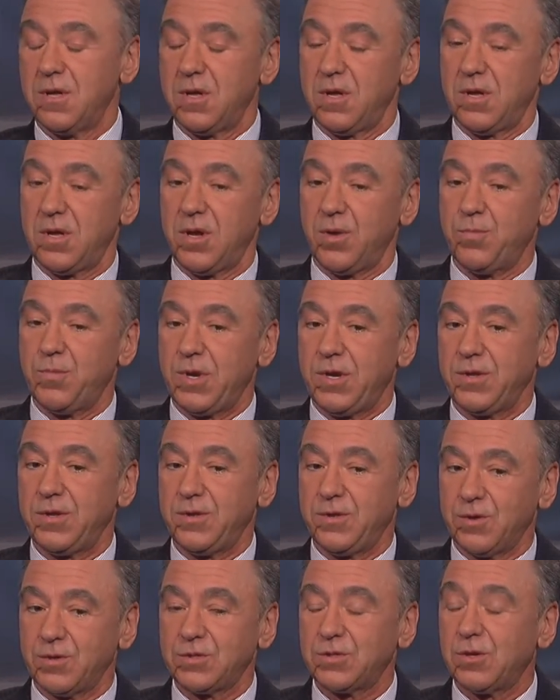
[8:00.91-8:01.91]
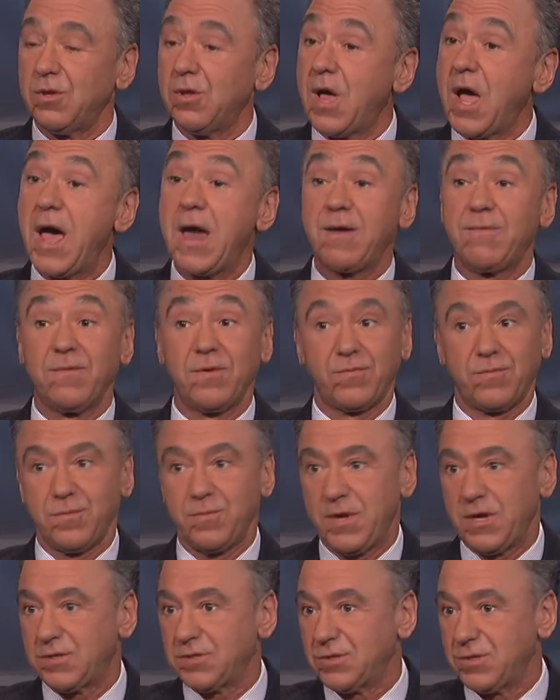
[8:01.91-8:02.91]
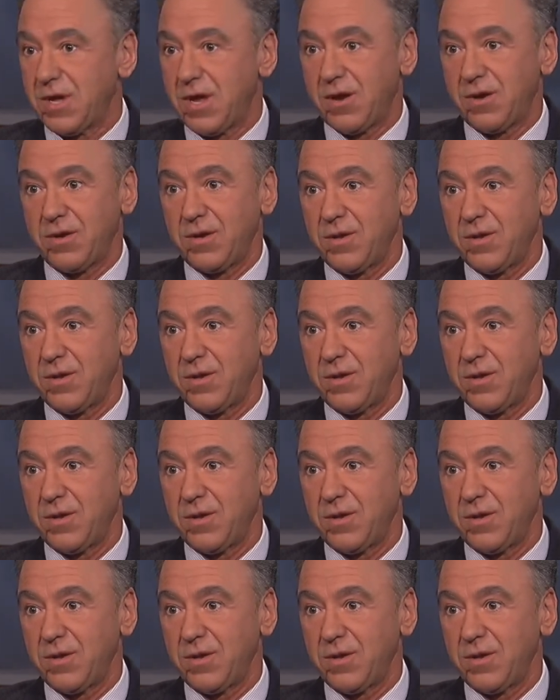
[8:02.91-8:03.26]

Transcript: Uh, but it, there's a lot of information out,